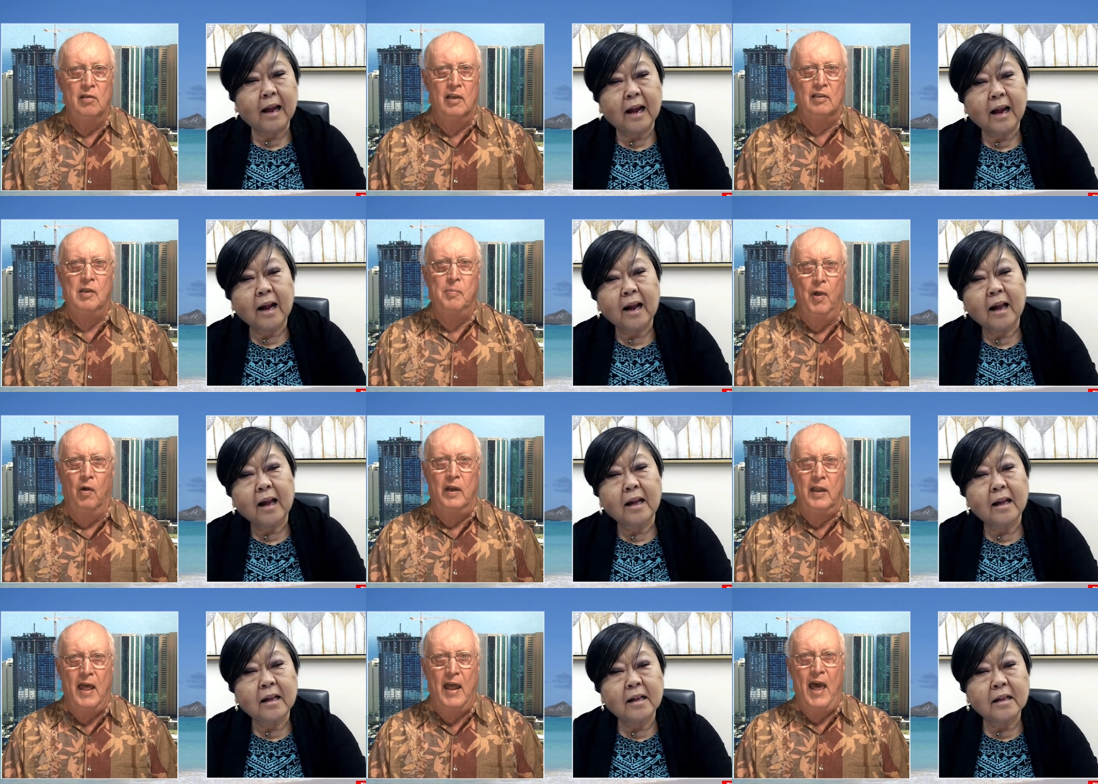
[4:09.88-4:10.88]

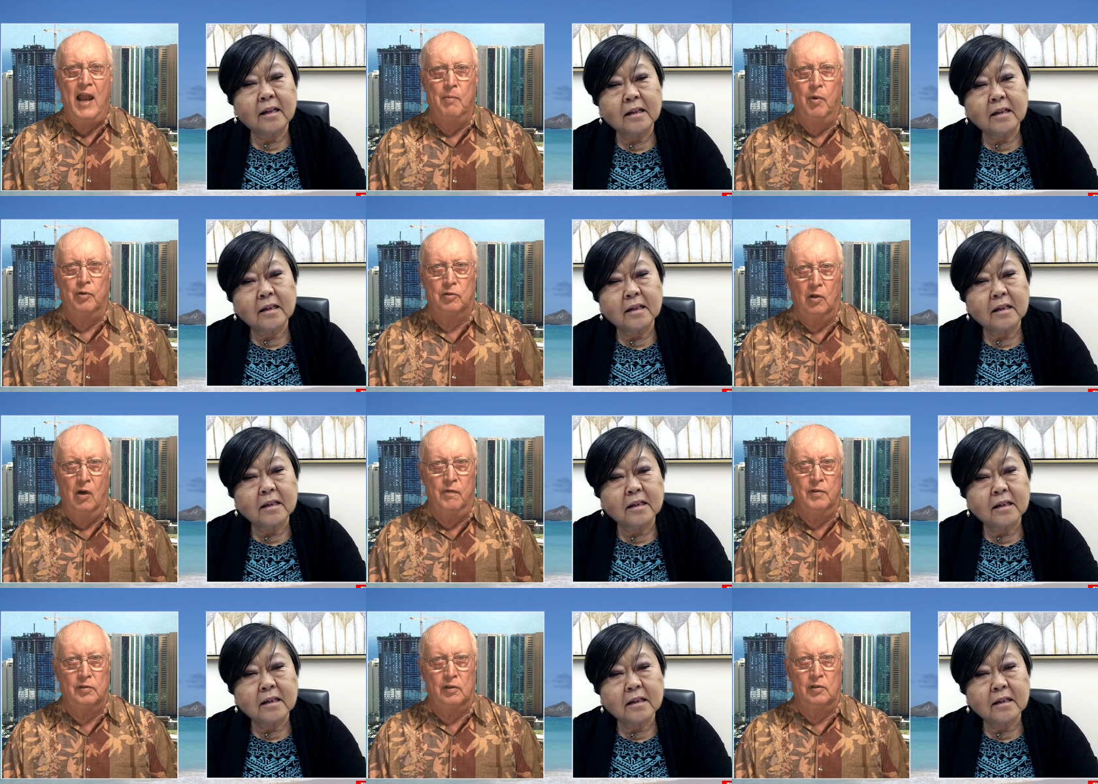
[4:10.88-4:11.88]
Speaker 1: disability that animal
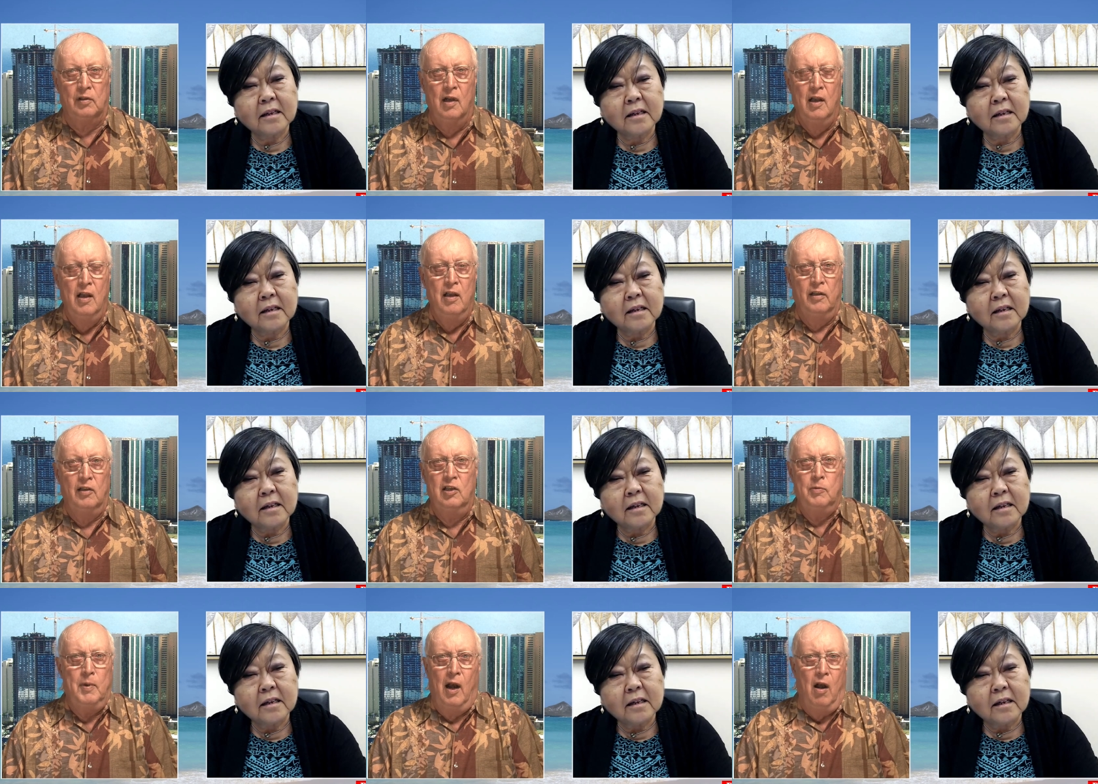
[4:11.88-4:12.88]
services. This
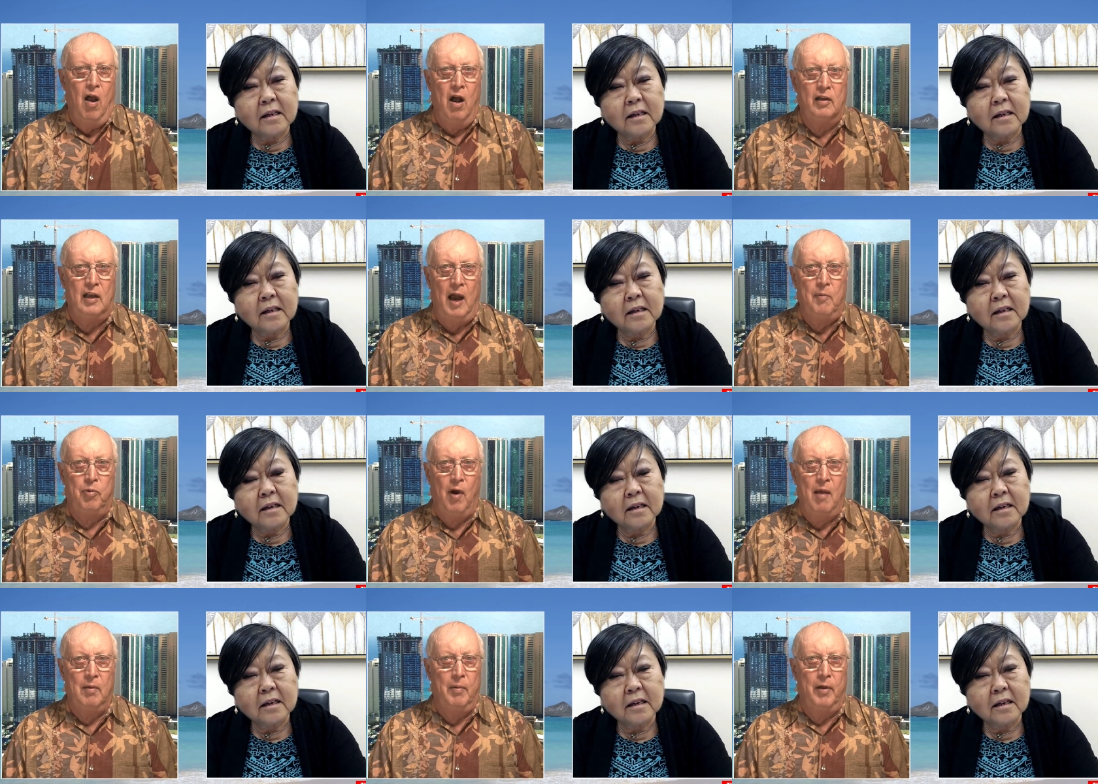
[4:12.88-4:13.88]
has been a long time
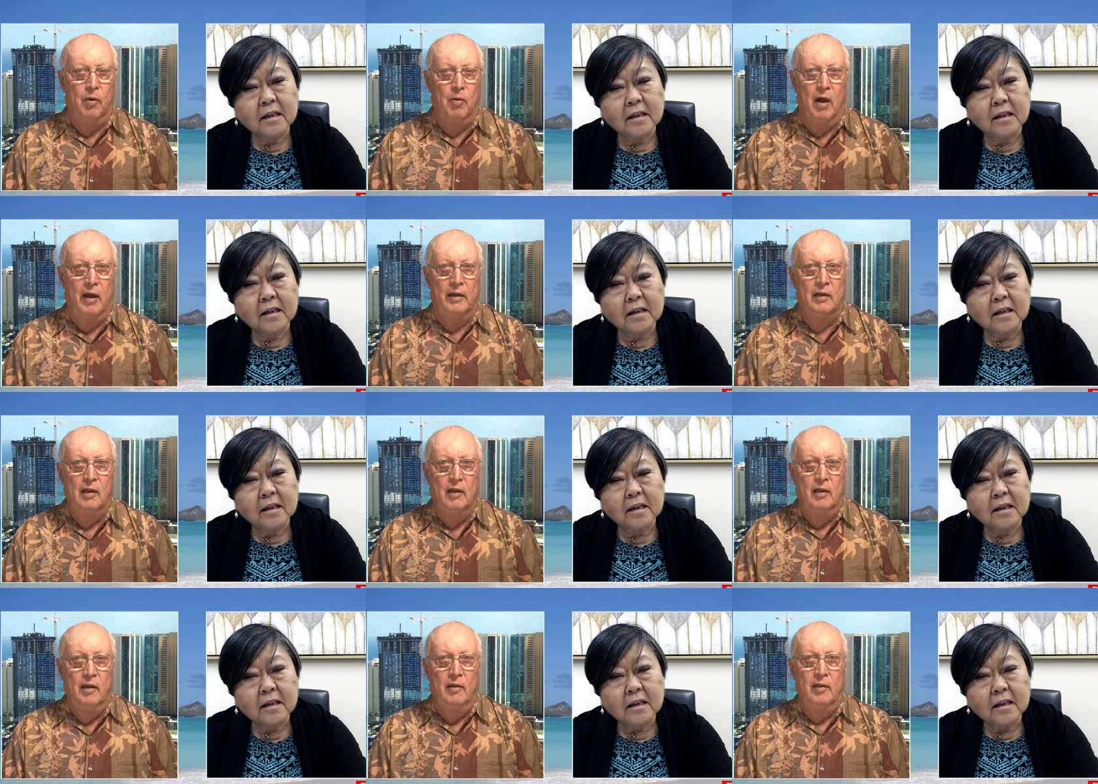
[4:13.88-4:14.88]
problem in Hawaii.
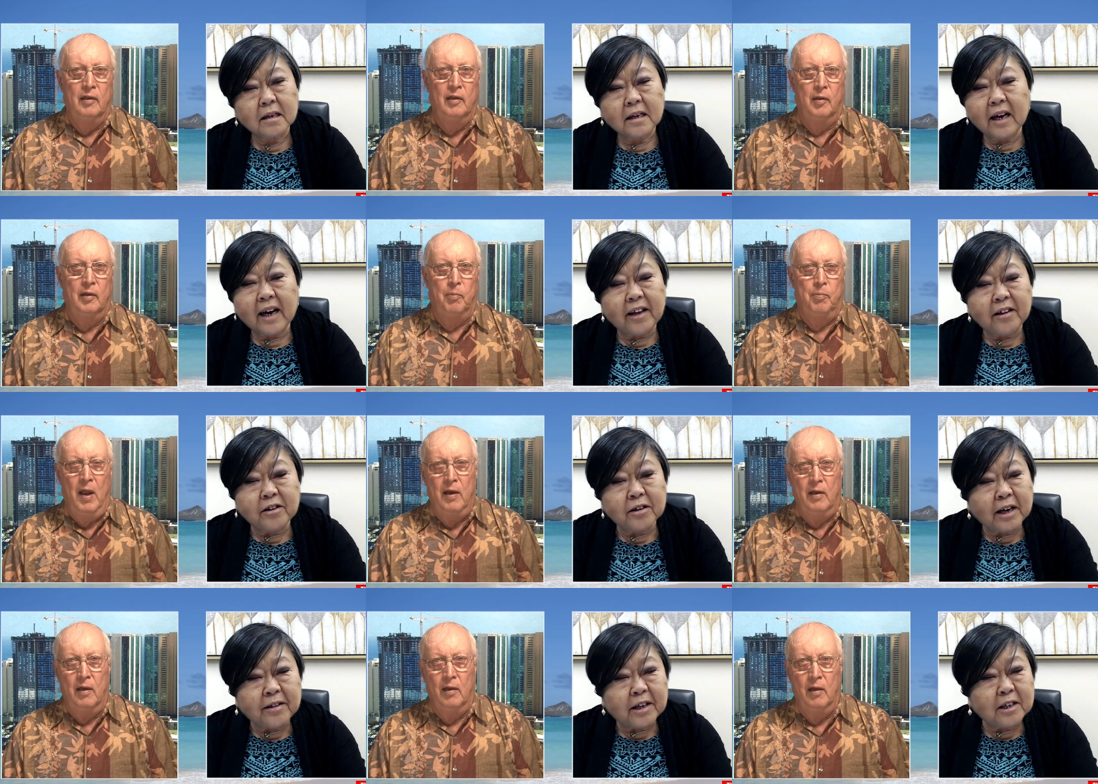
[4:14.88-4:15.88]
Yeah,
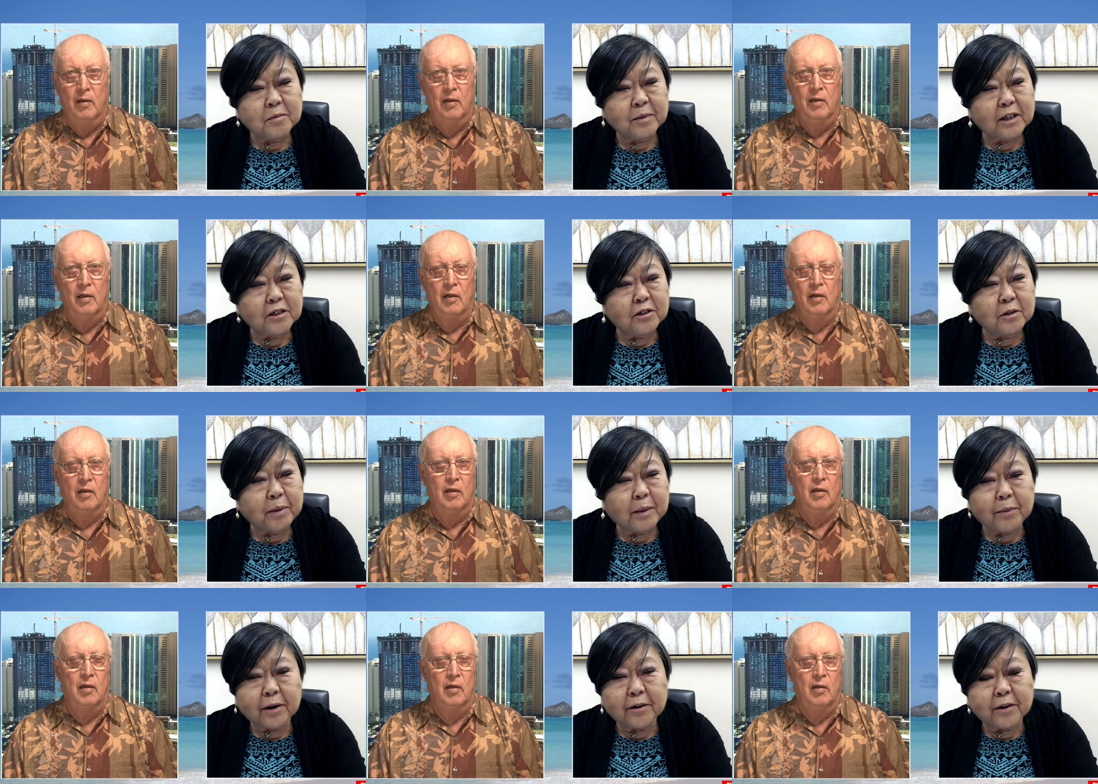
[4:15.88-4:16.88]
you know,
Speaker 2: I think it's because, you know,
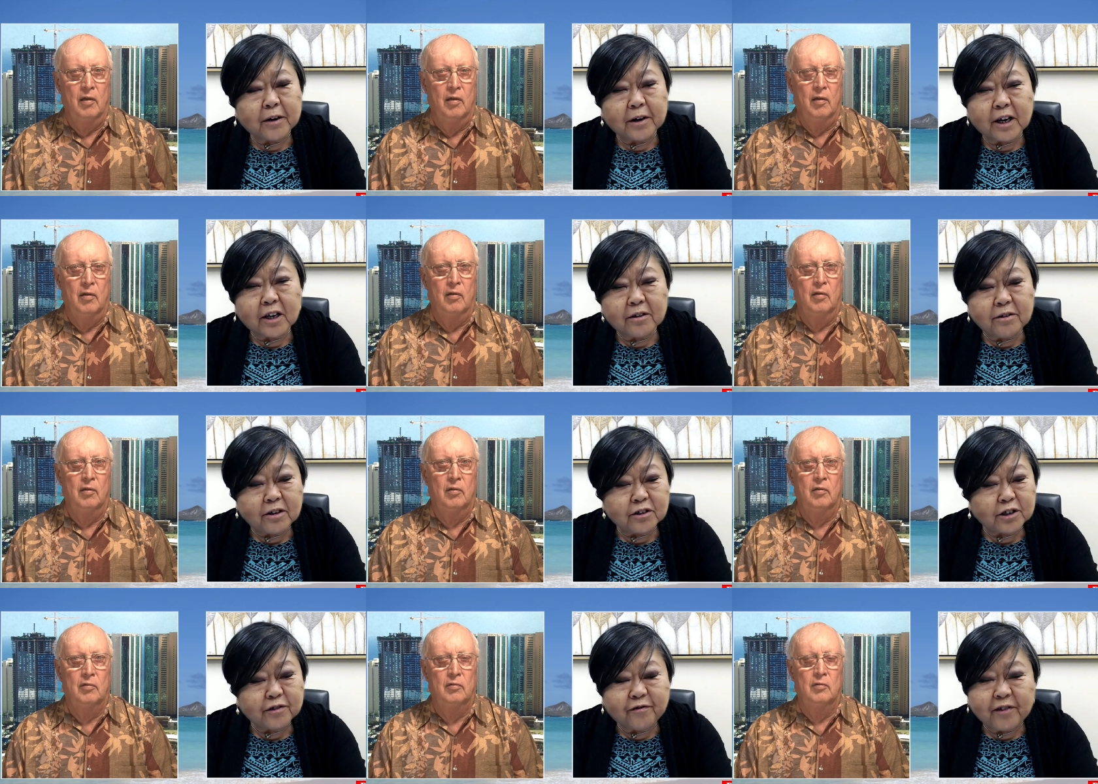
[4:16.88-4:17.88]
people are, uh, uh,
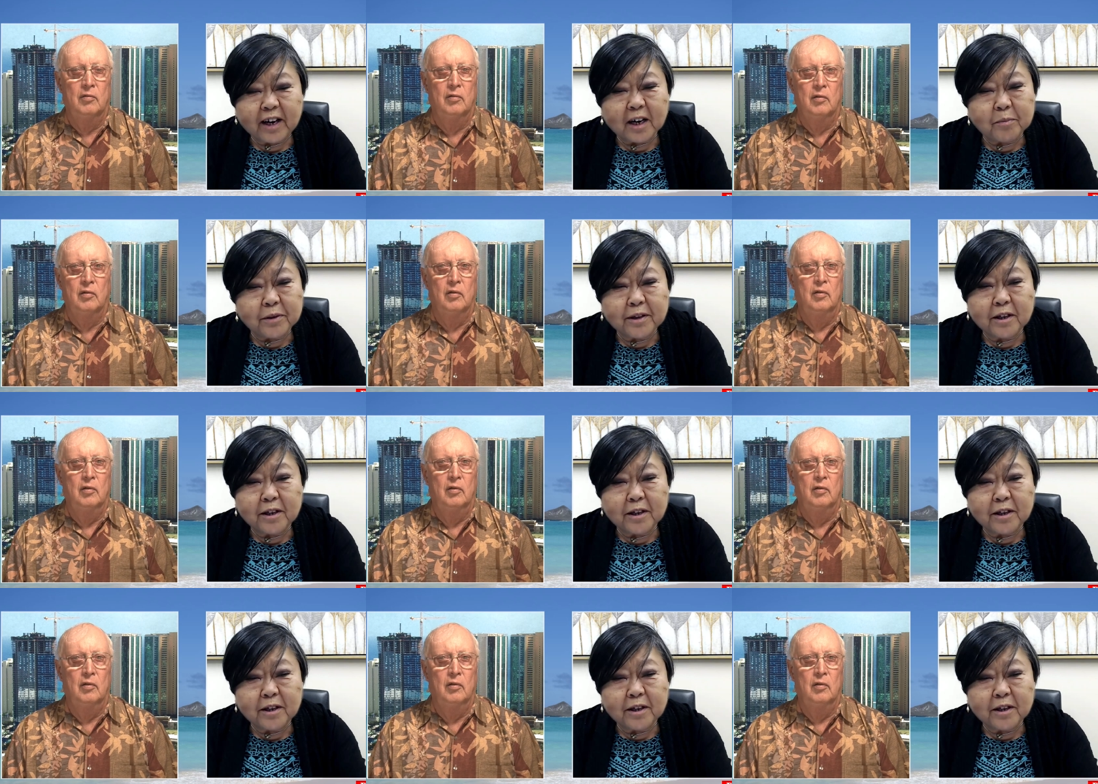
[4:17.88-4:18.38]
you know, just fed up